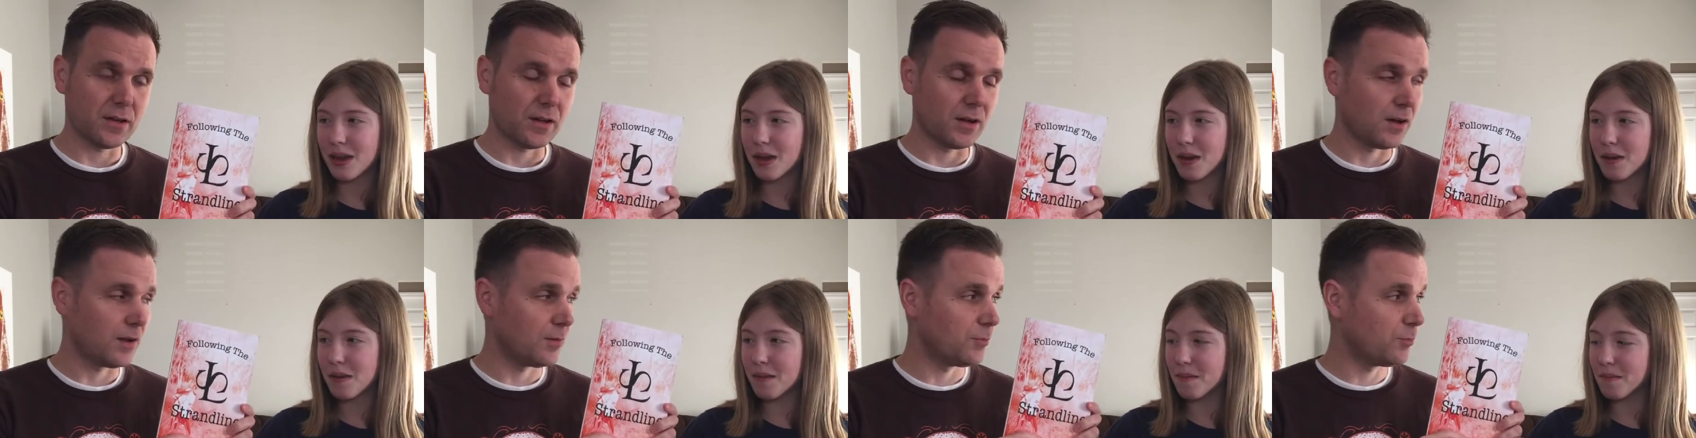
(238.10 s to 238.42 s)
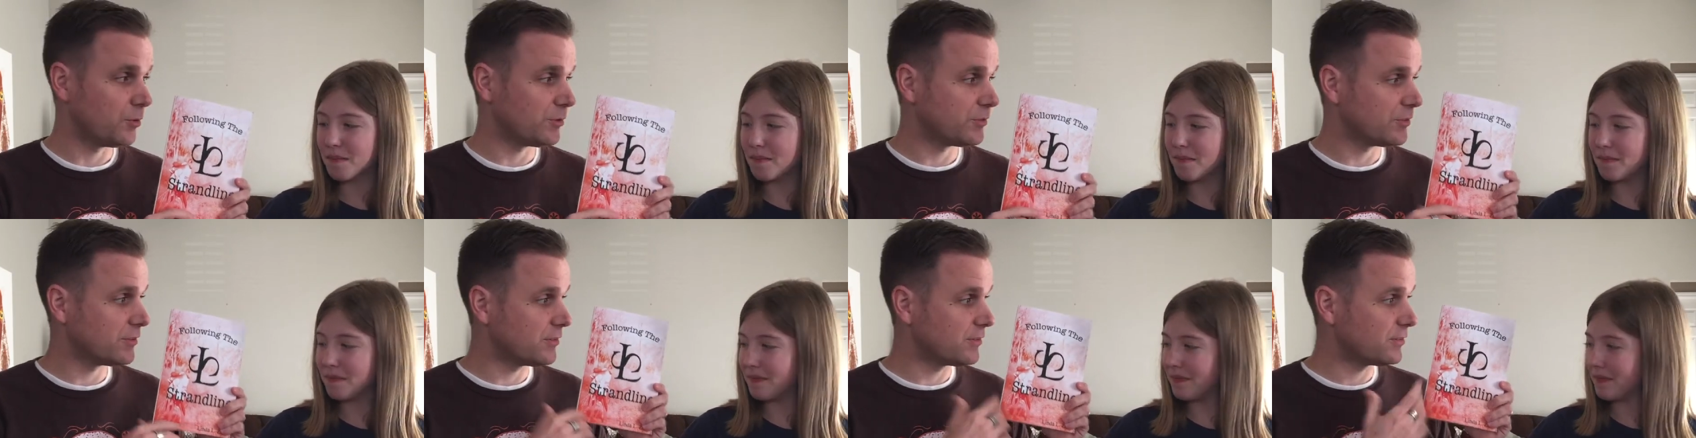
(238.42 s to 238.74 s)
Speaker 1: um,
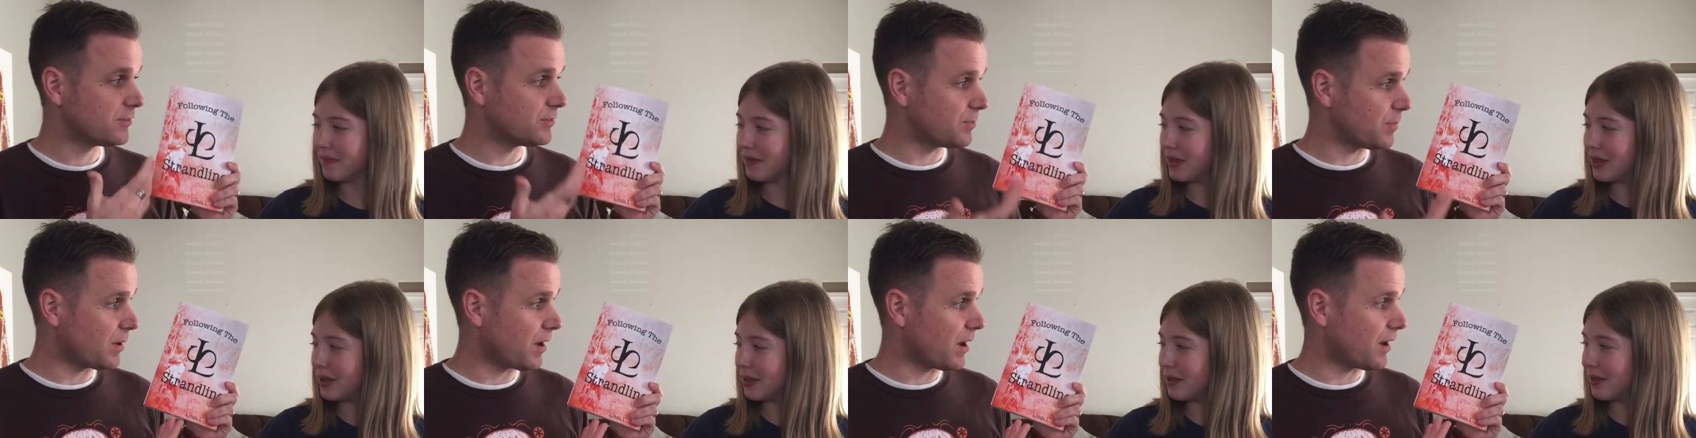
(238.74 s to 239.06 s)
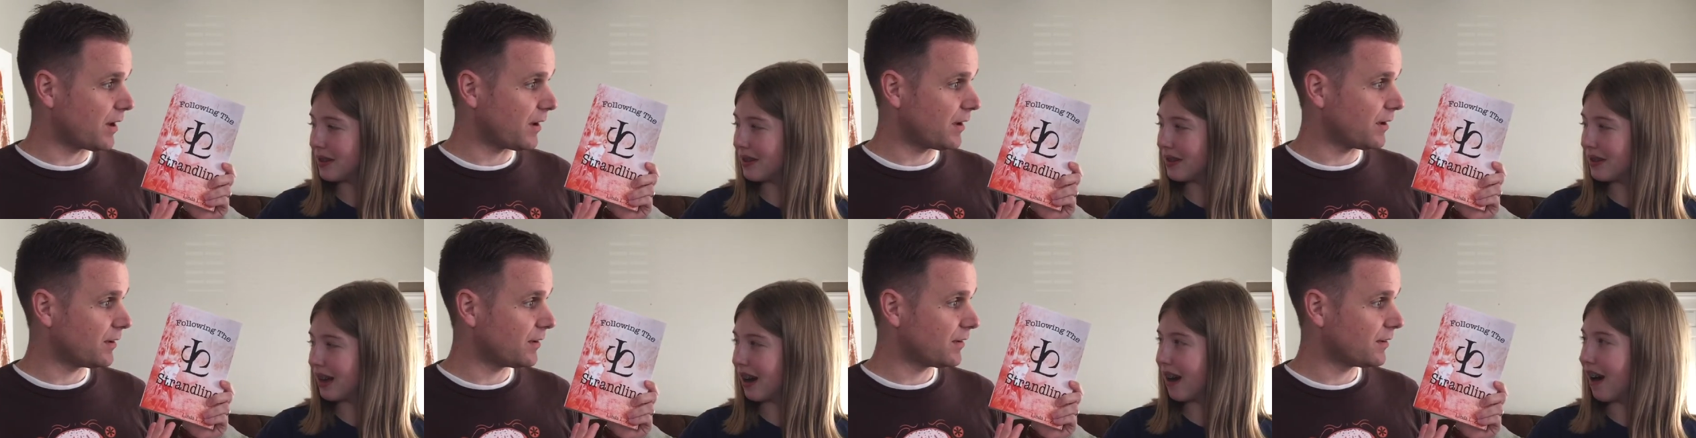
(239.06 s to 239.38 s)
which is
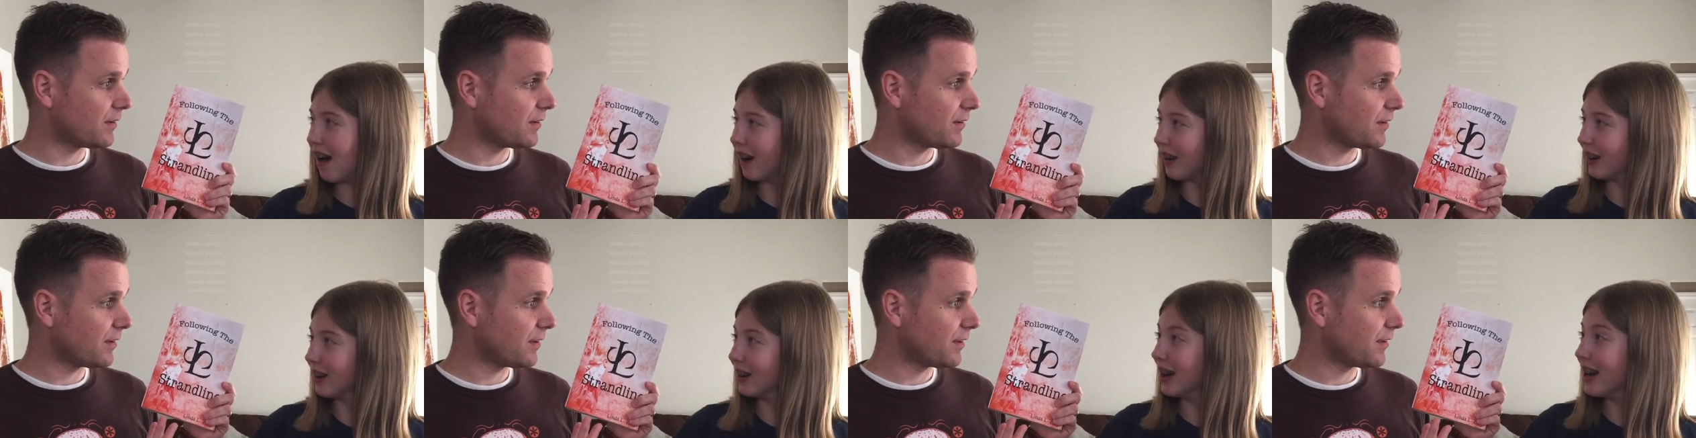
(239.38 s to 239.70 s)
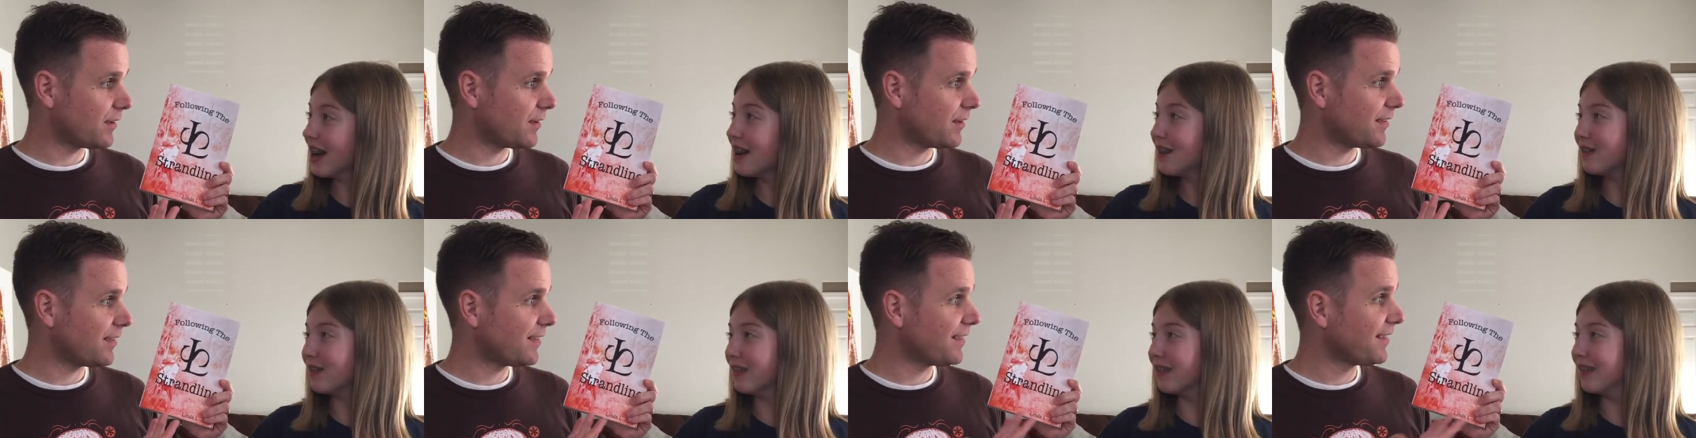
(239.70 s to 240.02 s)
by our
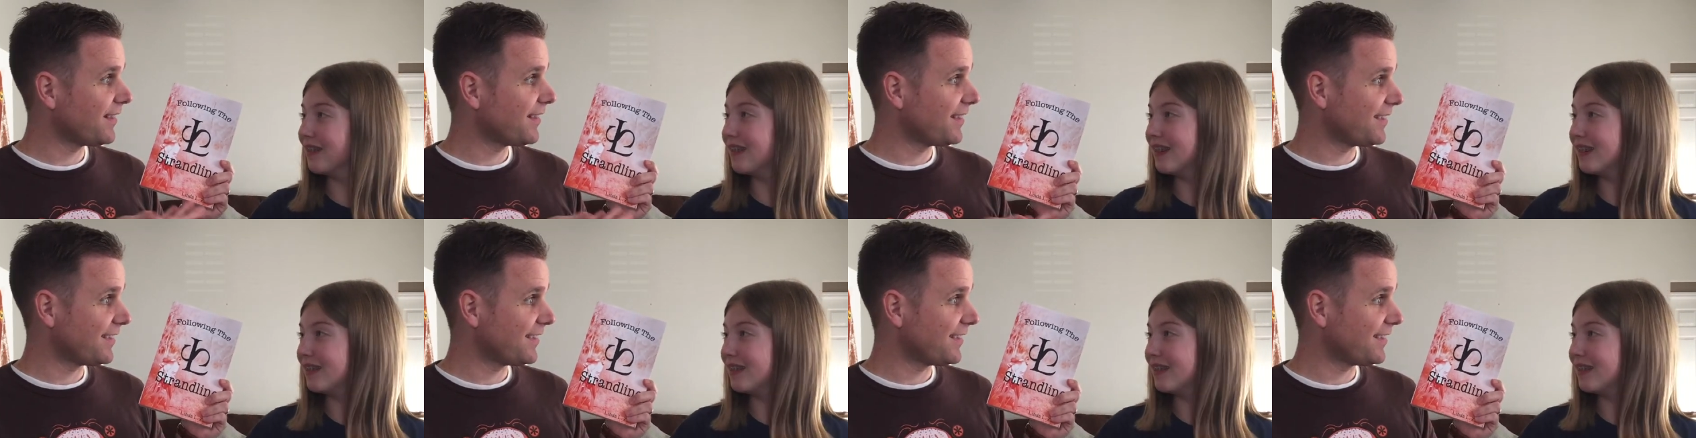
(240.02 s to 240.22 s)
grand